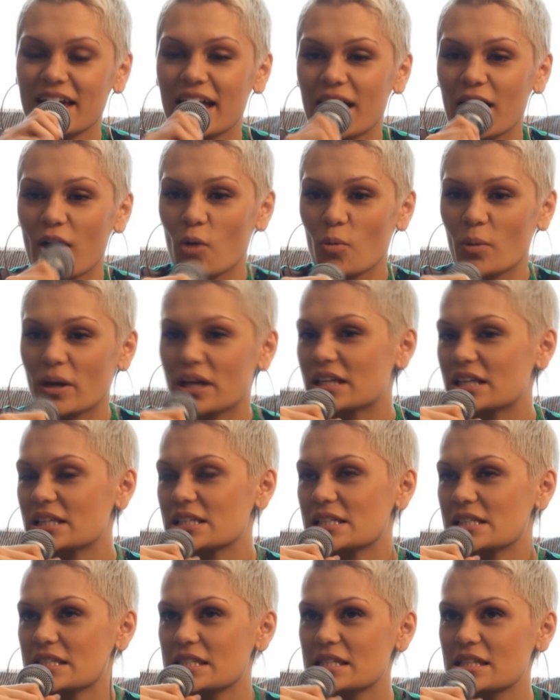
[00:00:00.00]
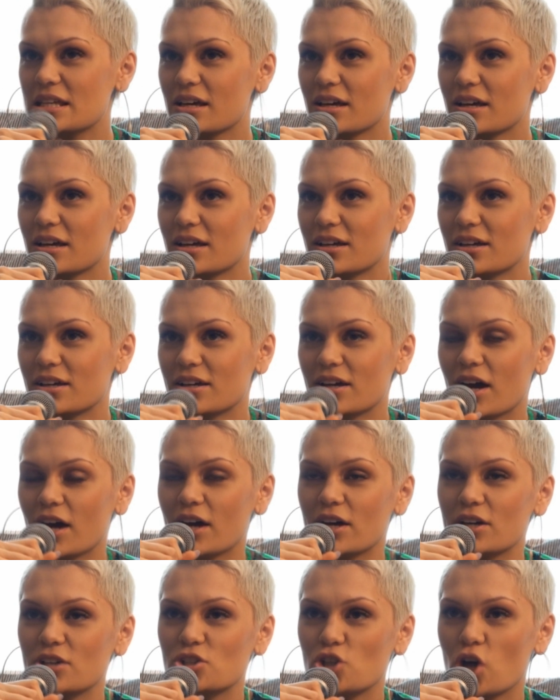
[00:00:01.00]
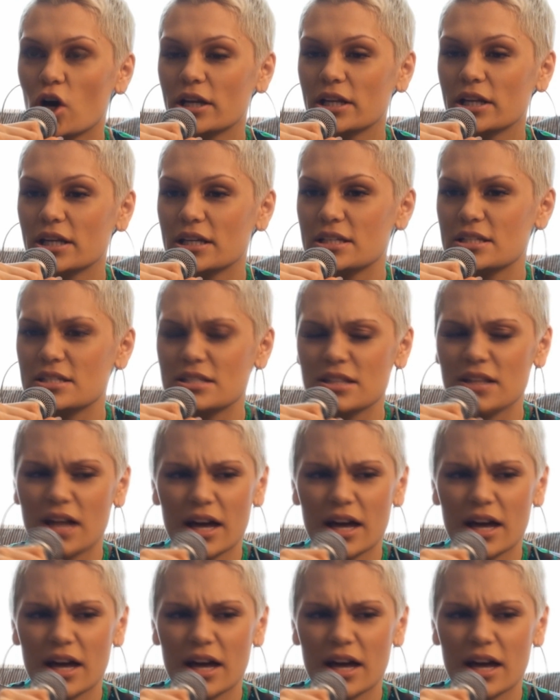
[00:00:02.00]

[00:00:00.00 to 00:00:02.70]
Yeah, hot wings, Chinese,